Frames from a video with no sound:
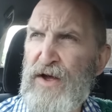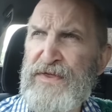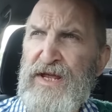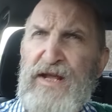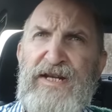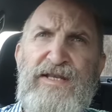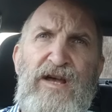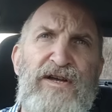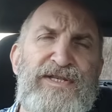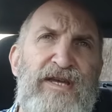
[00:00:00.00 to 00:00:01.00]
I think in his
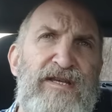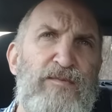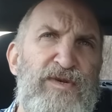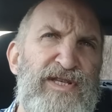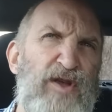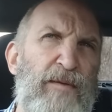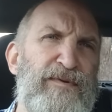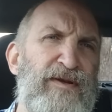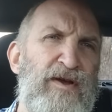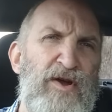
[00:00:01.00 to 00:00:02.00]
last season, we stopped